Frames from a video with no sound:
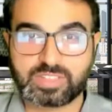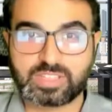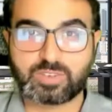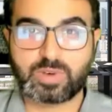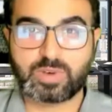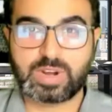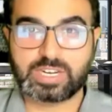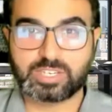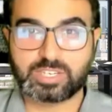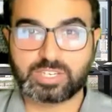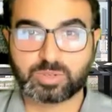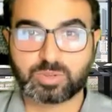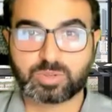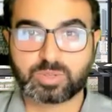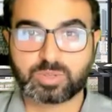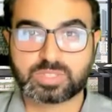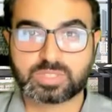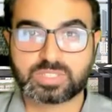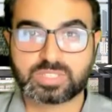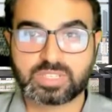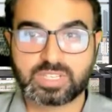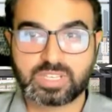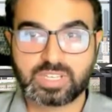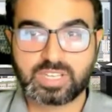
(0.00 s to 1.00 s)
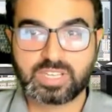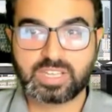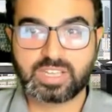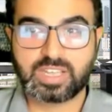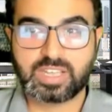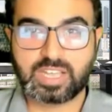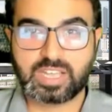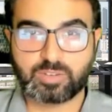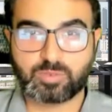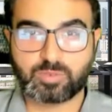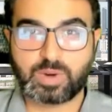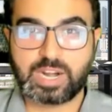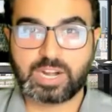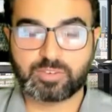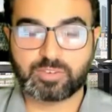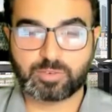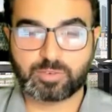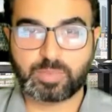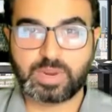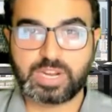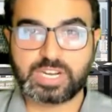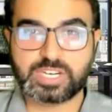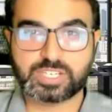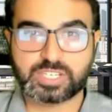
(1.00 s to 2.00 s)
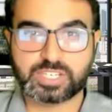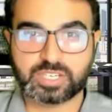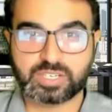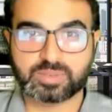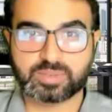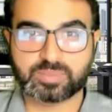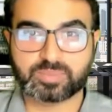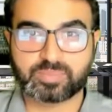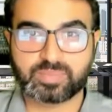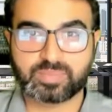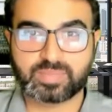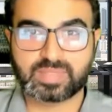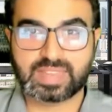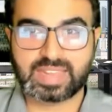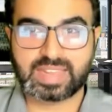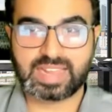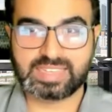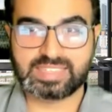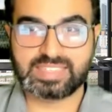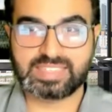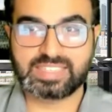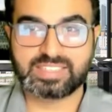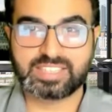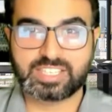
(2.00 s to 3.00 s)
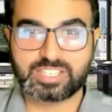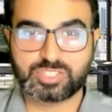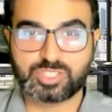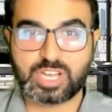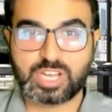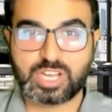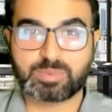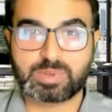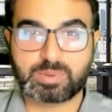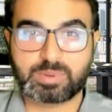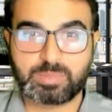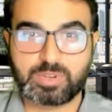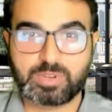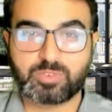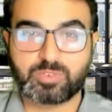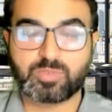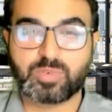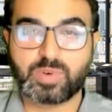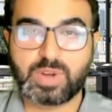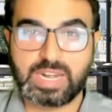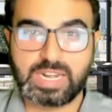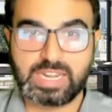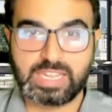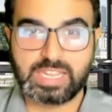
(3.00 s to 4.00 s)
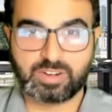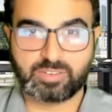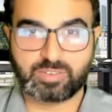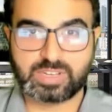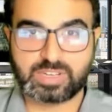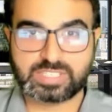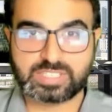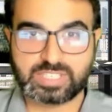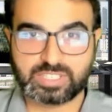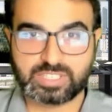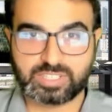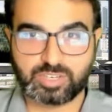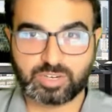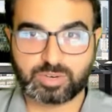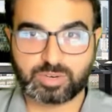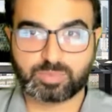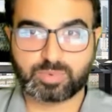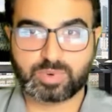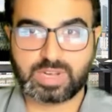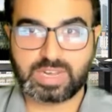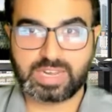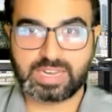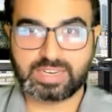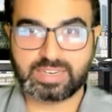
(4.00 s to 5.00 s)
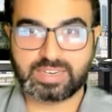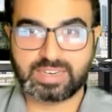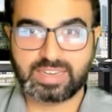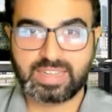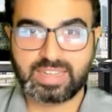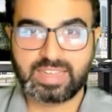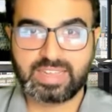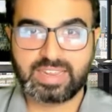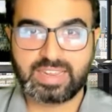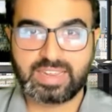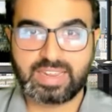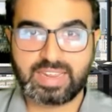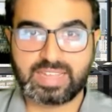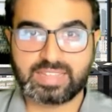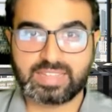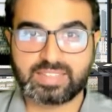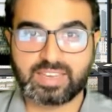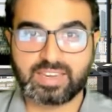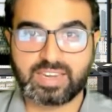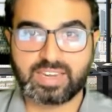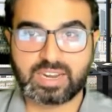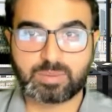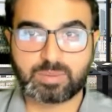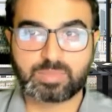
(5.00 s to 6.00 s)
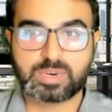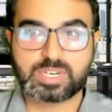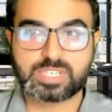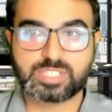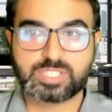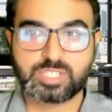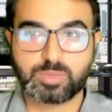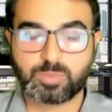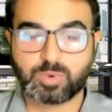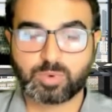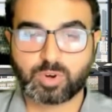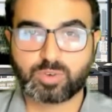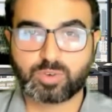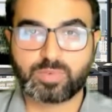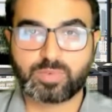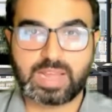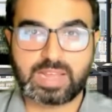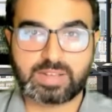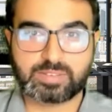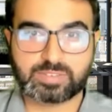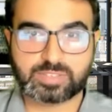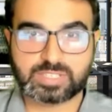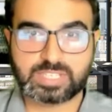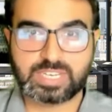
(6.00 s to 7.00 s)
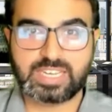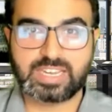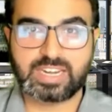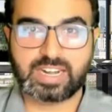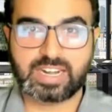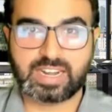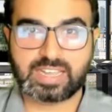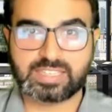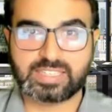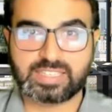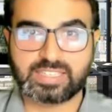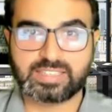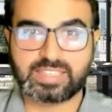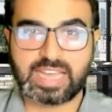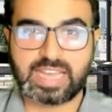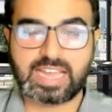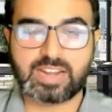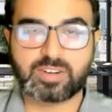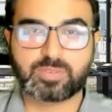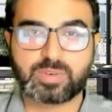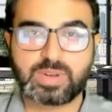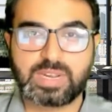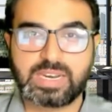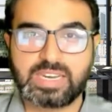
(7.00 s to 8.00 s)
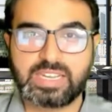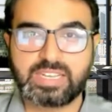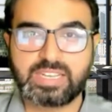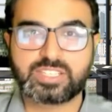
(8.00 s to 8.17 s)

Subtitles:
the right tools and right information, I think this job can be really interesting, to your point. And the numbers you both have stated, I think that really